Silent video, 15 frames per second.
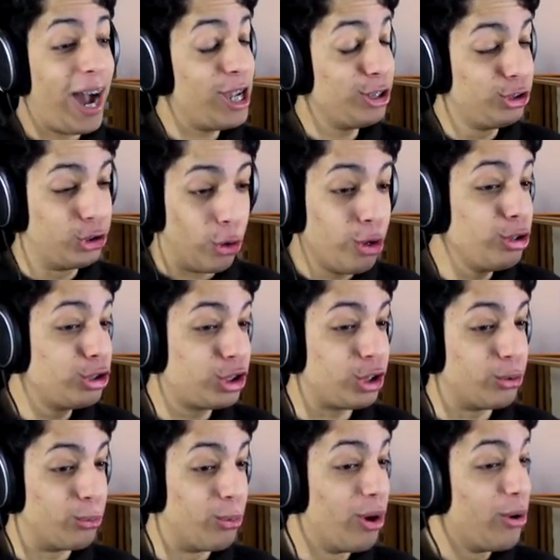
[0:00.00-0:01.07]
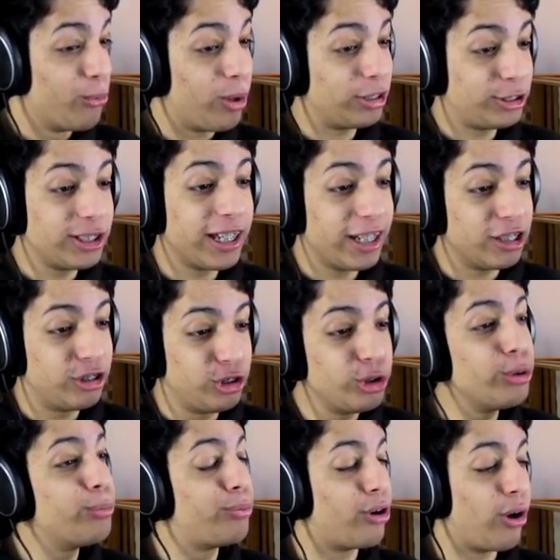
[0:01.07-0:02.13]
I joined you. What you gonna
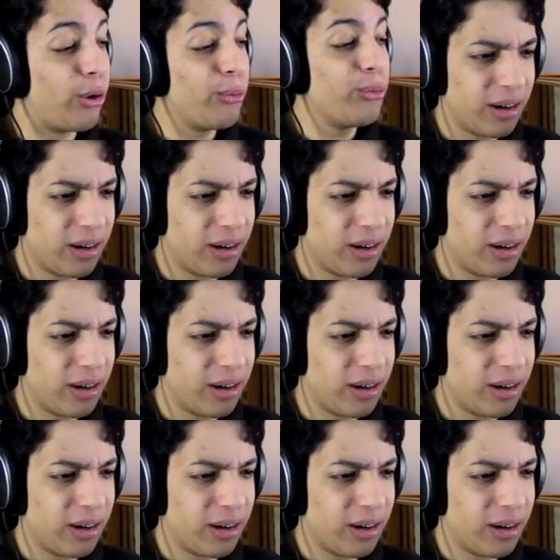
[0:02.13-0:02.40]
do, bro?